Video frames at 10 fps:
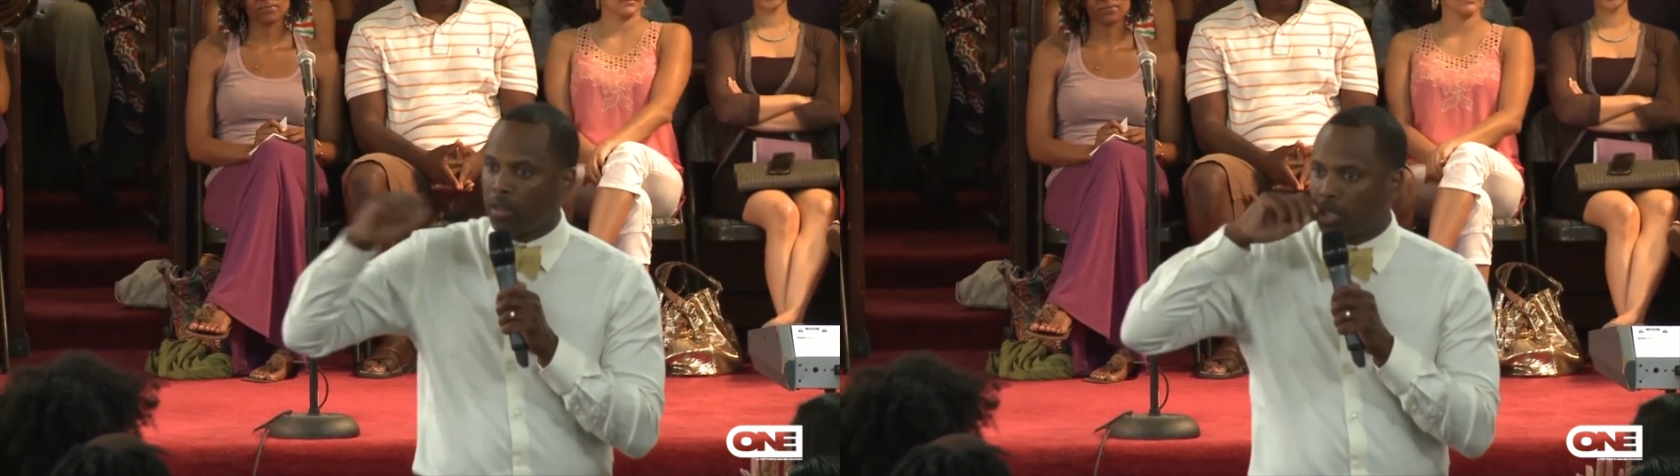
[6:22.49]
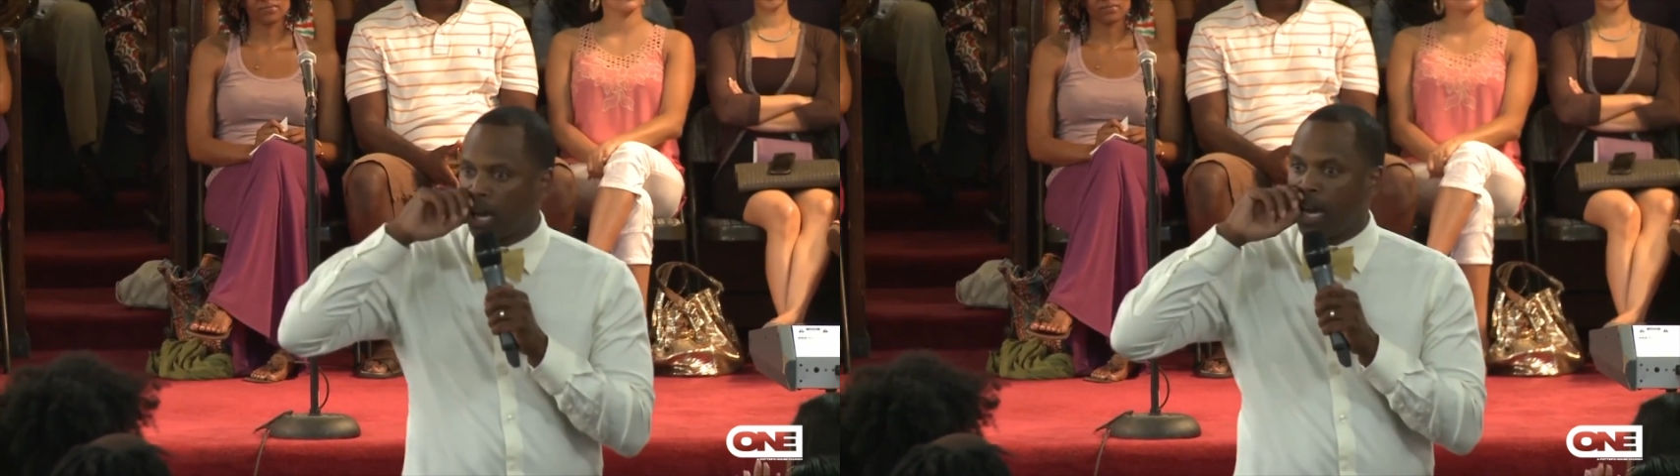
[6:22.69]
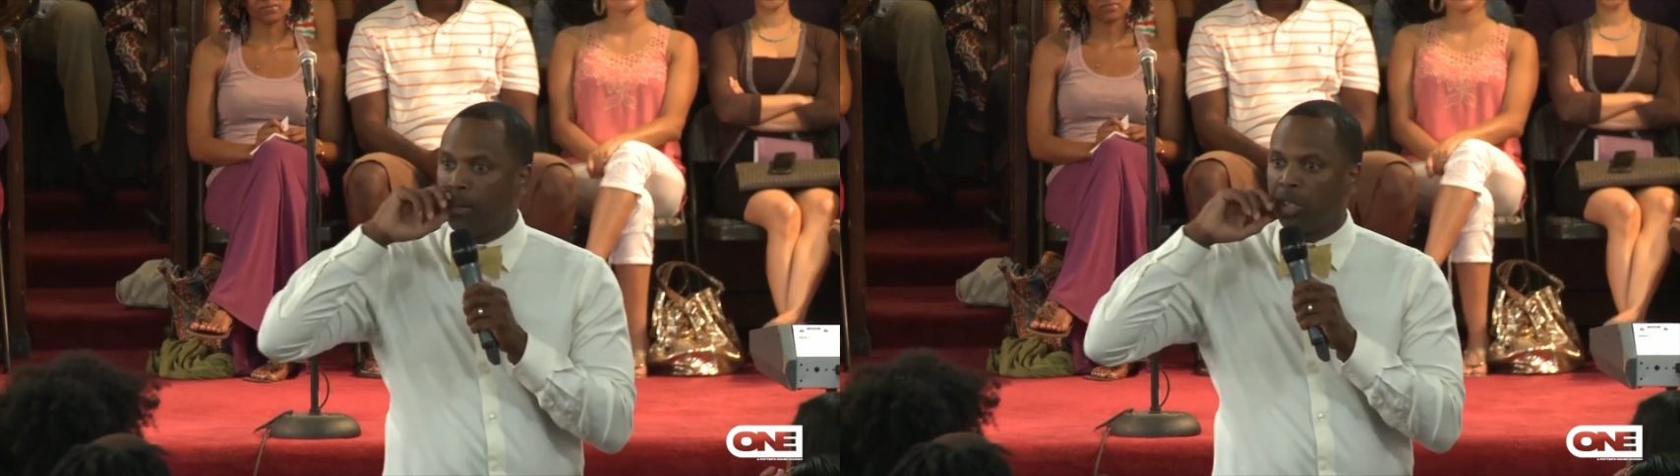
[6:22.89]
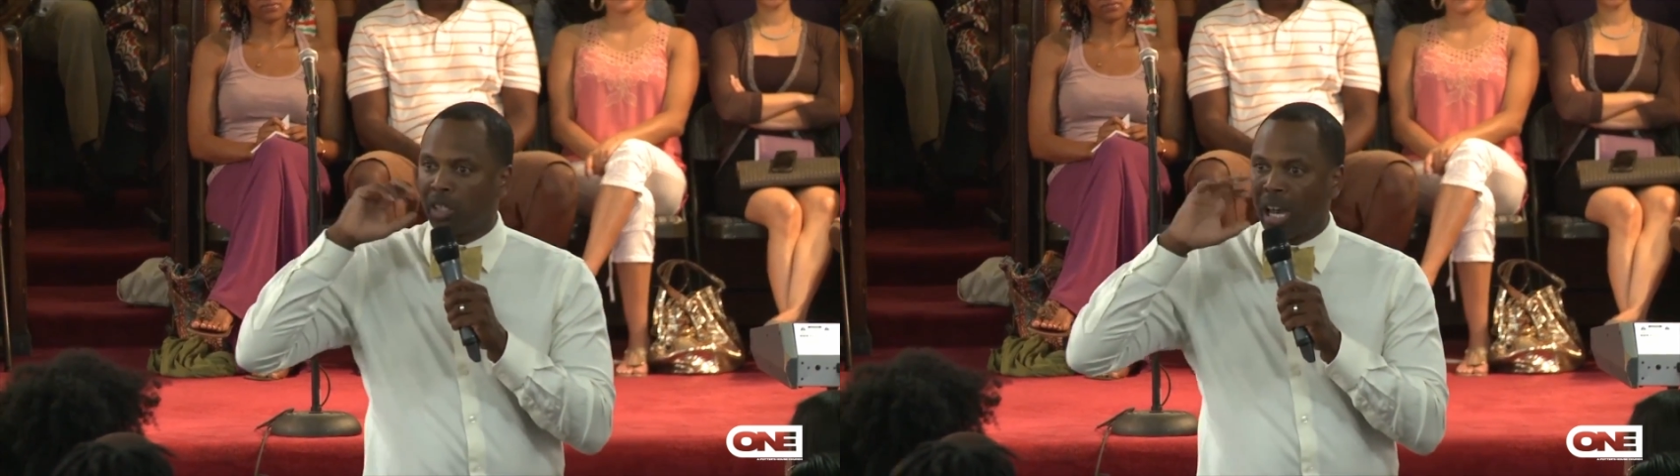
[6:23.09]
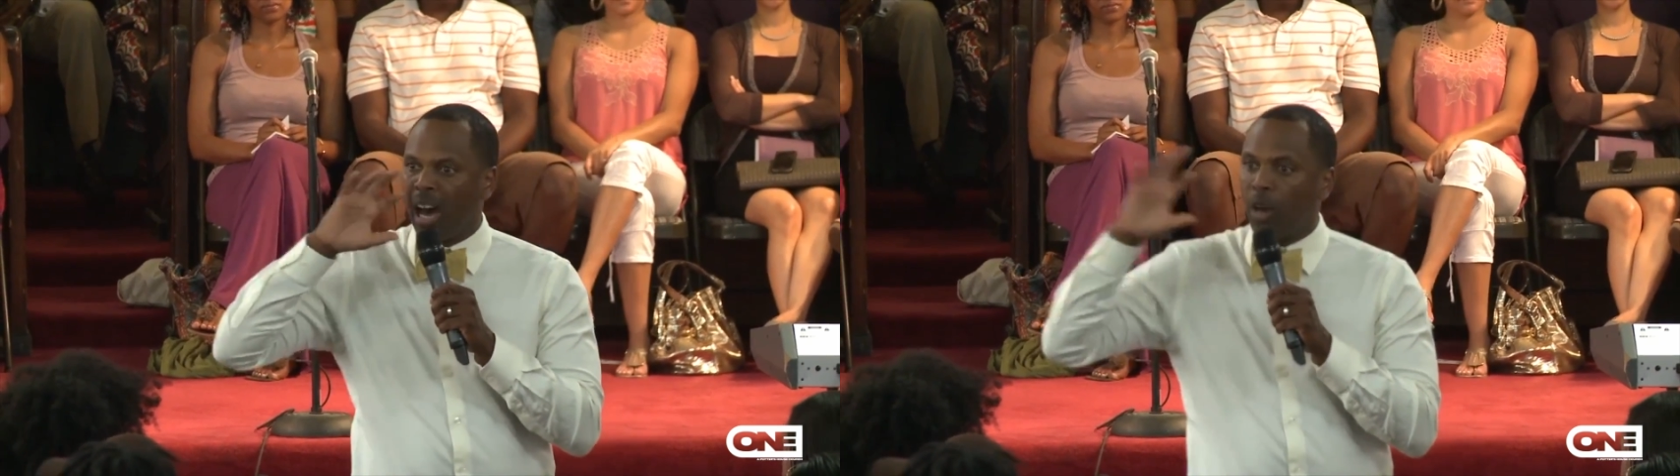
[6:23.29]
the Times is
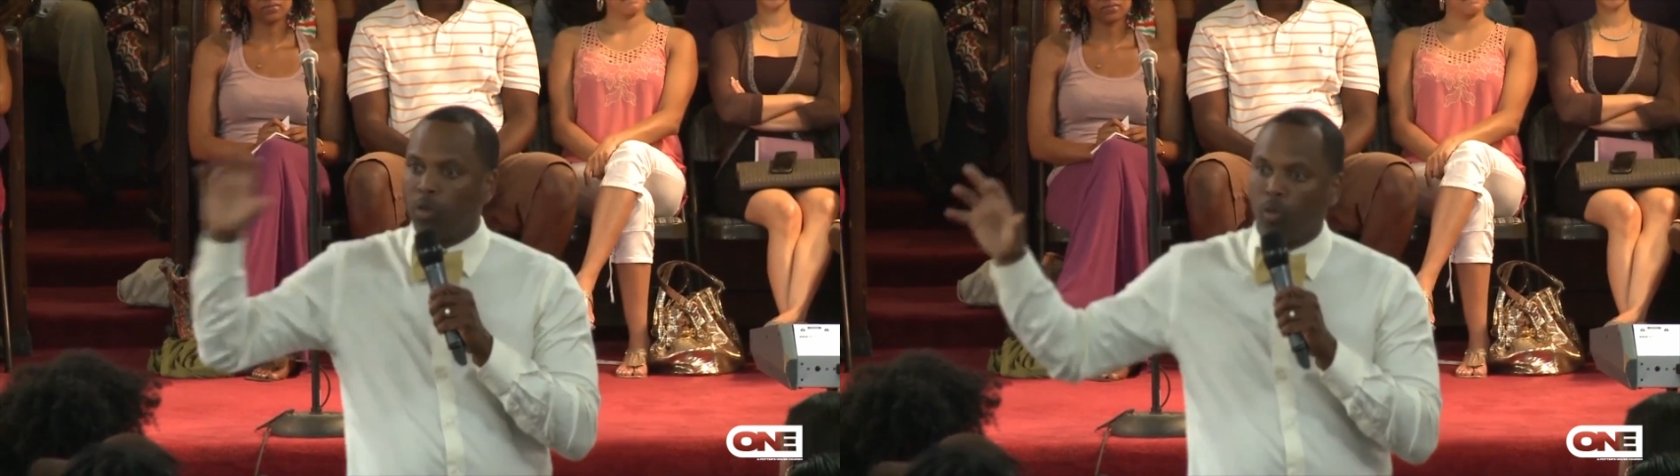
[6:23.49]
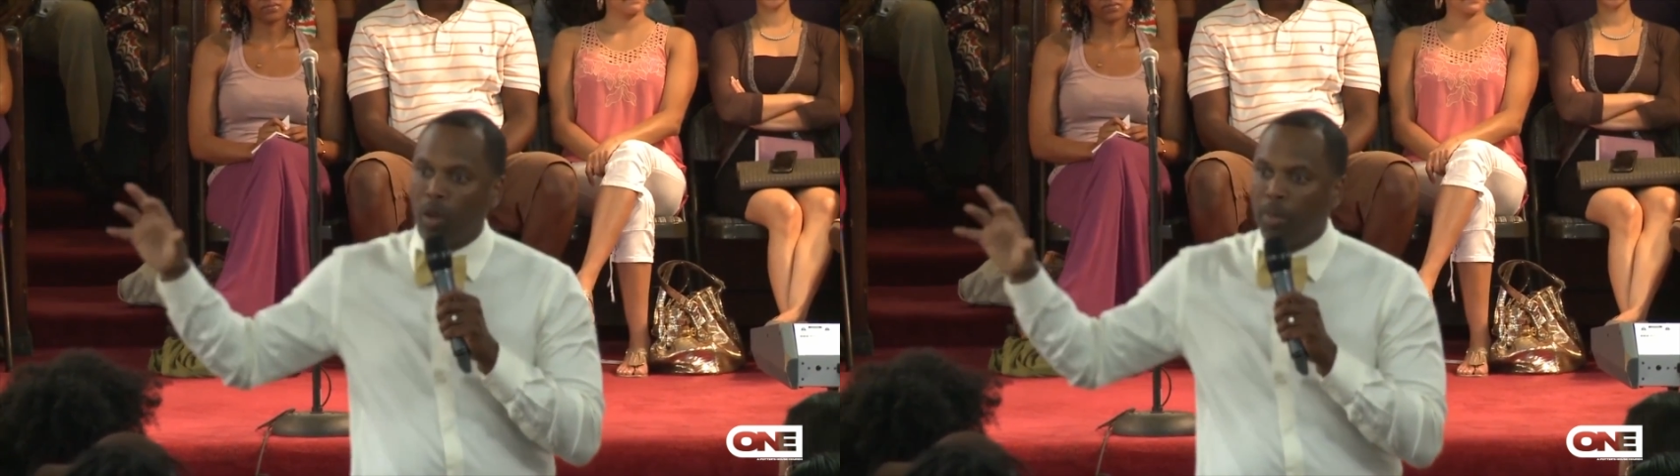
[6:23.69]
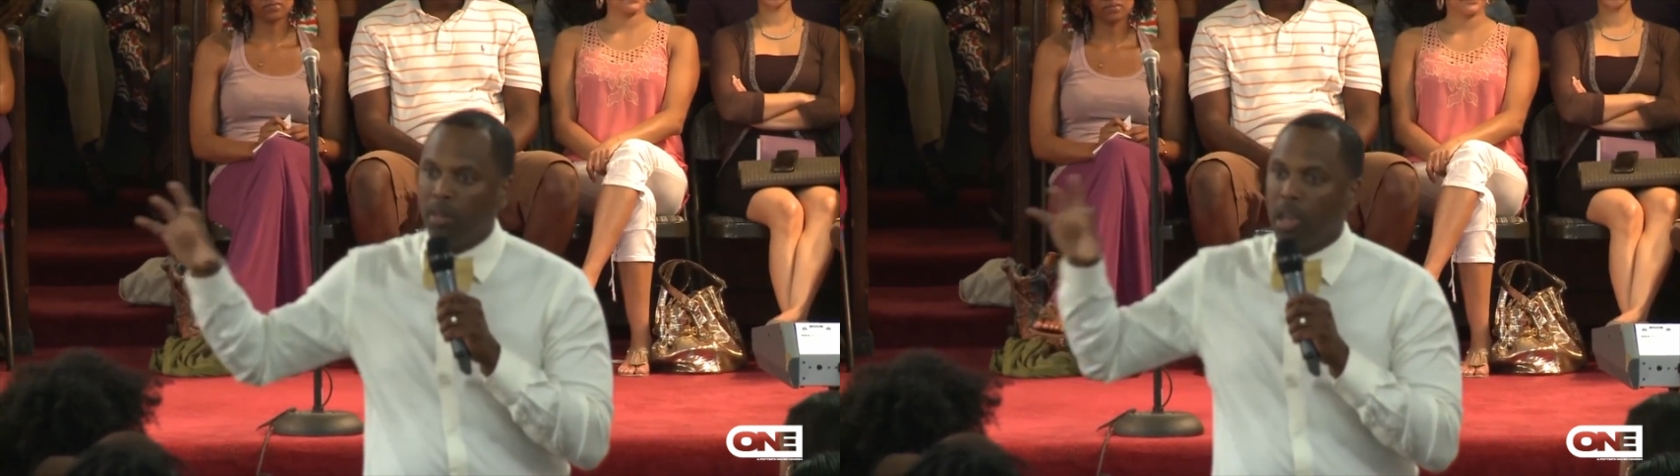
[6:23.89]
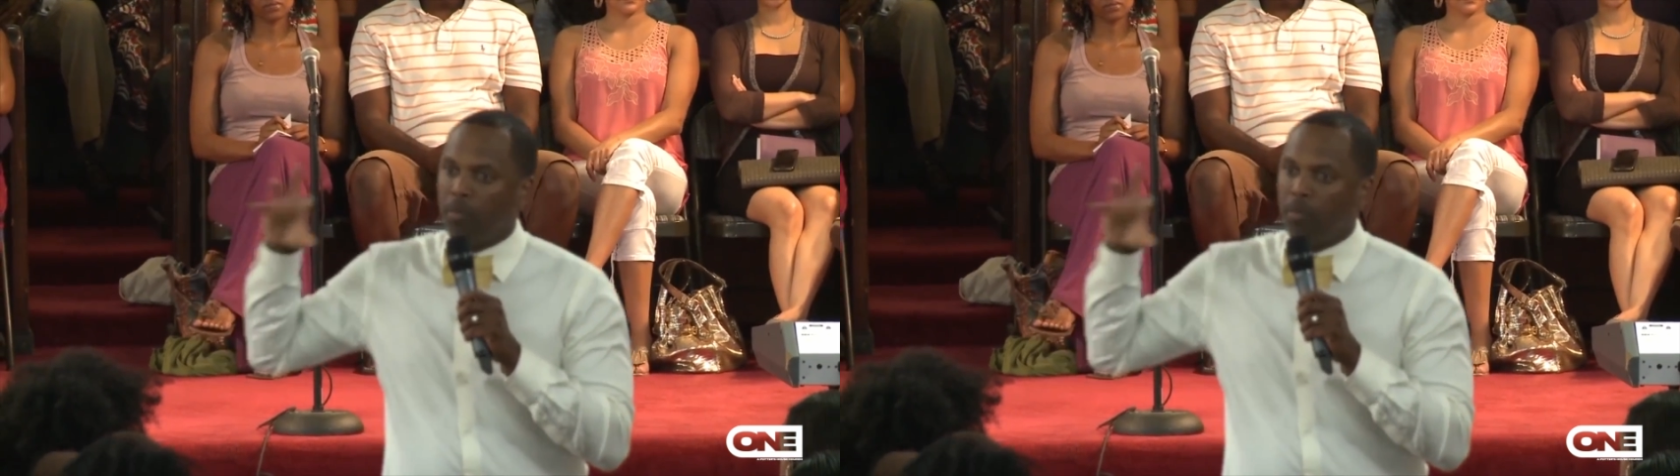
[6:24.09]
honoring women